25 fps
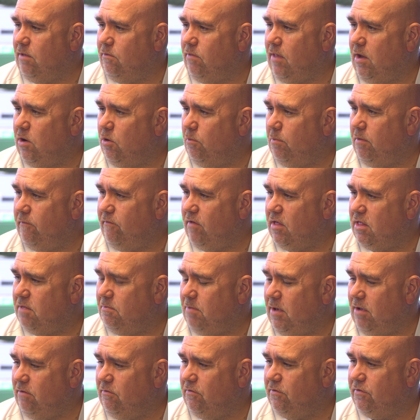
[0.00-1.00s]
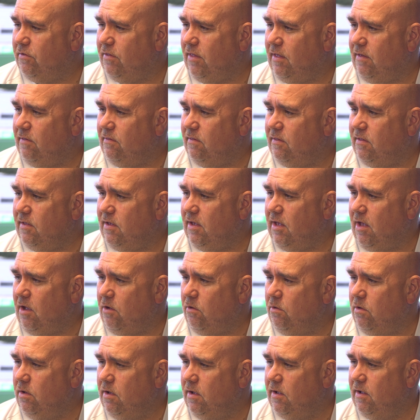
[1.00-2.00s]
With that little bit of experience that they,
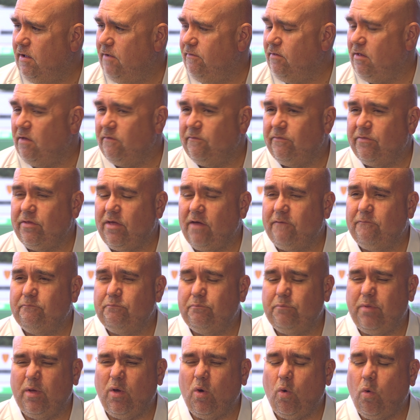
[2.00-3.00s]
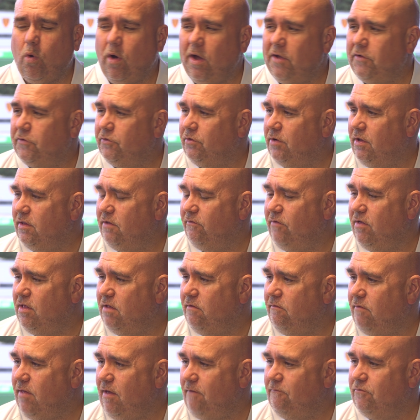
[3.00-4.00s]
even though they've been quite solid
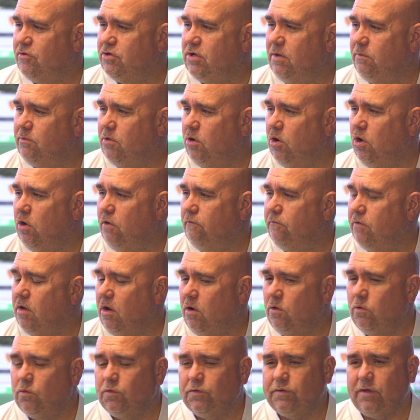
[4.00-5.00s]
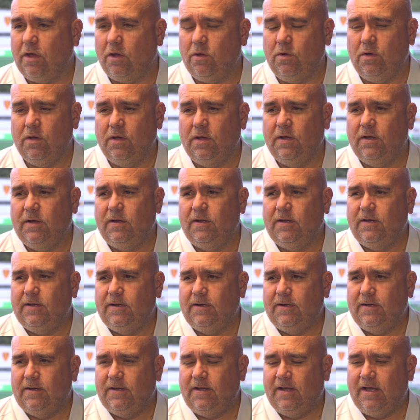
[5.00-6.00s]
defensively, they've shipped a lot of goals. So,
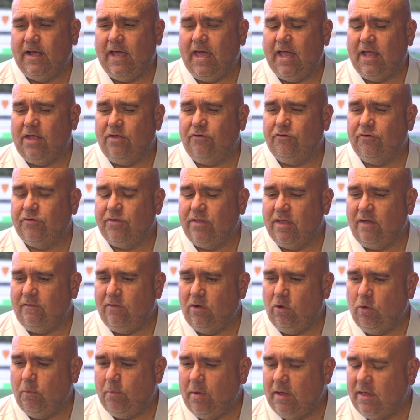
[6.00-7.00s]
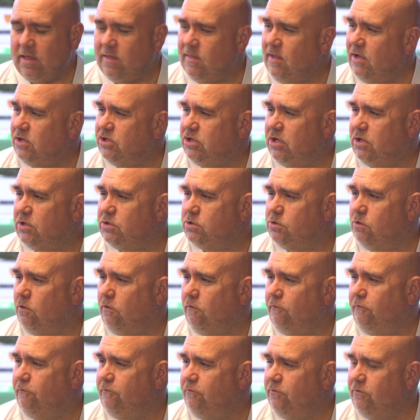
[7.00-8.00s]
again, it's just another little piece in that
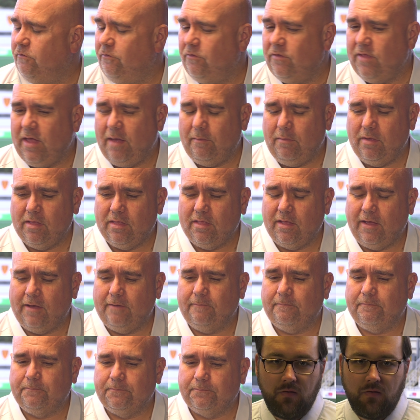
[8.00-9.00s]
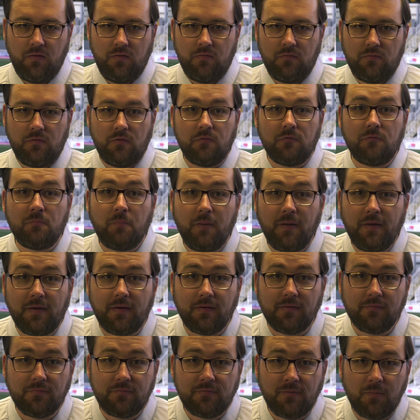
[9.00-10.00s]
jigsaw for them, isn't it? So
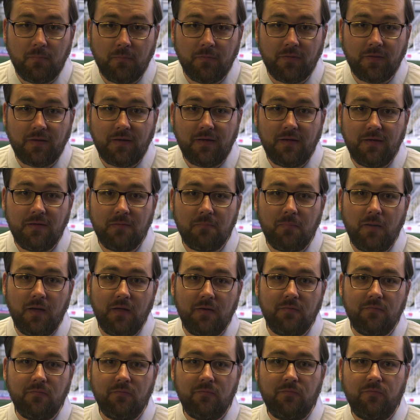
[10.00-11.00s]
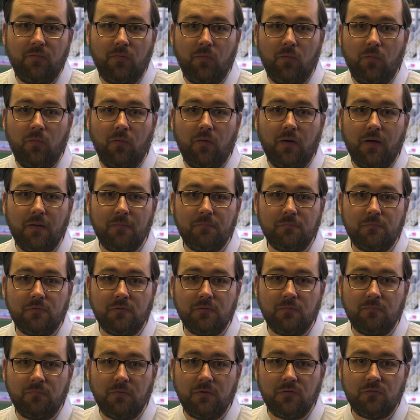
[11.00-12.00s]
speaking of some of the key men for
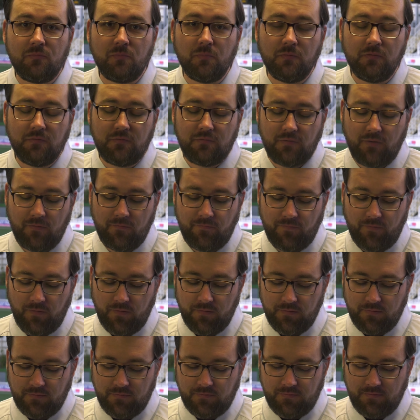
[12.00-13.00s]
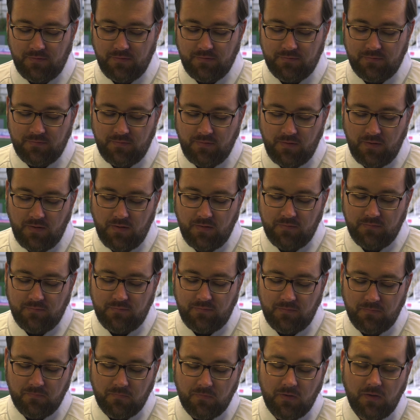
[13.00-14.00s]
Hampton and Richmond so far this season,
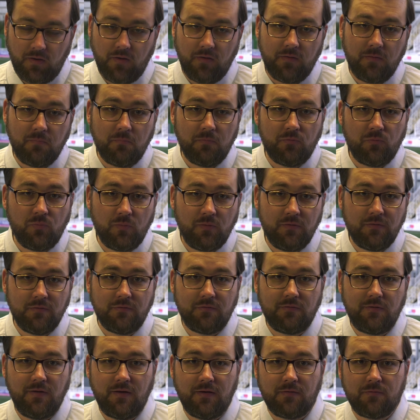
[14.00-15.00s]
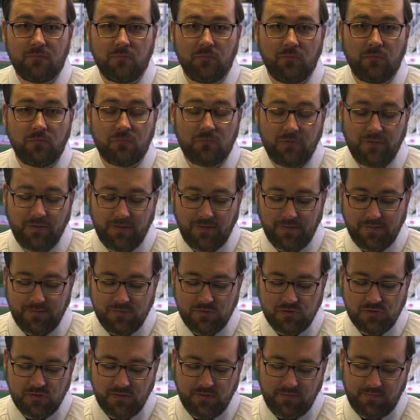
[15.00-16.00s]
Tim Curd in between the sticks with 3
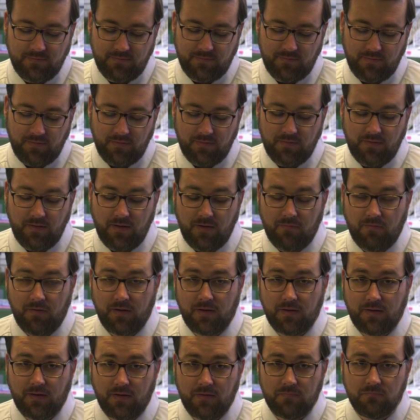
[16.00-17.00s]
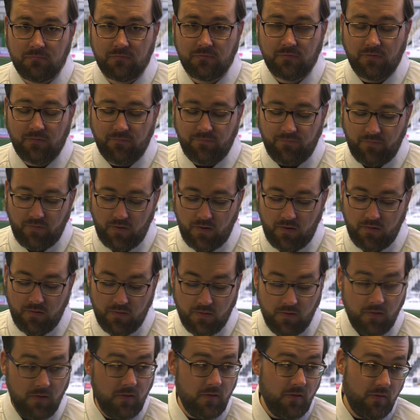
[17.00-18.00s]
clean sheets in their 8 games so far.
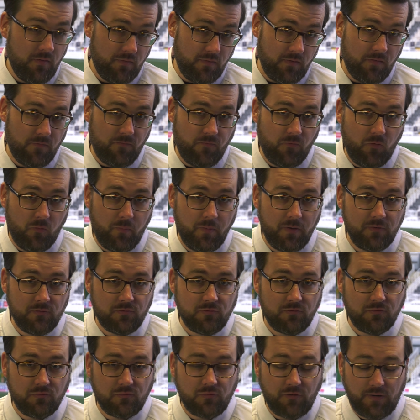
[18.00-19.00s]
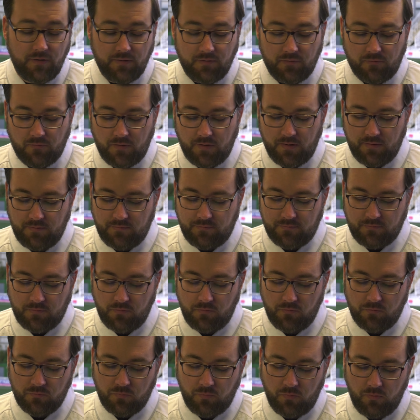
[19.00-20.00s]
The aforementioned Jake Gray
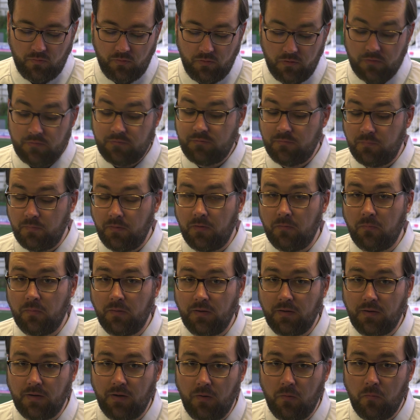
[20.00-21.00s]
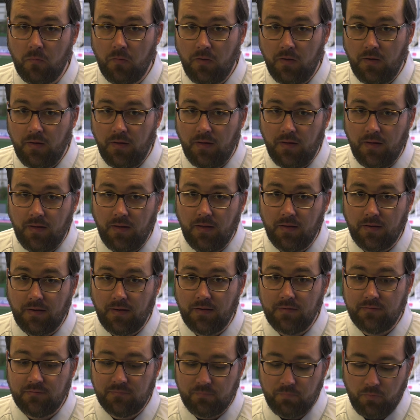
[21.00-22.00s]
scored what looked to be a winning goal
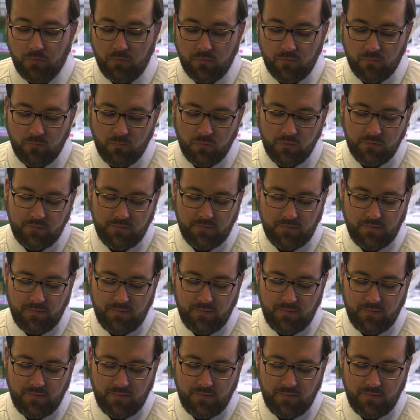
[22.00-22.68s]
against Boreham Wood.